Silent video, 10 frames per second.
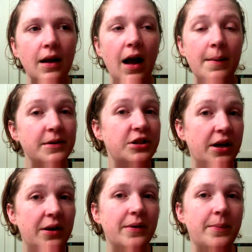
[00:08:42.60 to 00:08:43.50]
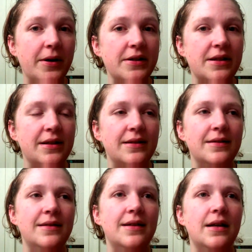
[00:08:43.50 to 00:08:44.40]
I'm a genuine person,
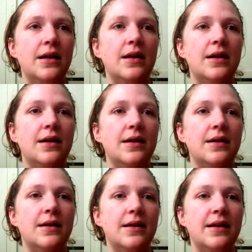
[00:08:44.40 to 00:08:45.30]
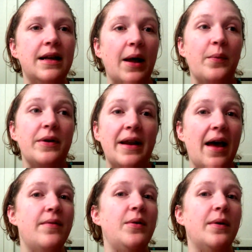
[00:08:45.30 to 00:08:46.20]
and I wouldn't
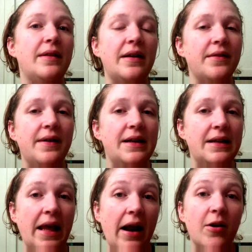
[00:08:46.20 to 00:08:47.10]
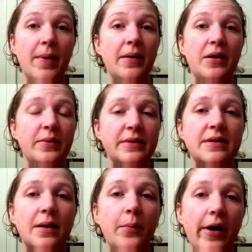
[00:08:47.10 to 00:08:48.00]
have you on there if I didn't care about you in
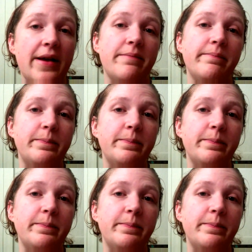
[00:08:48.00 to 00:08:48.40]
some way.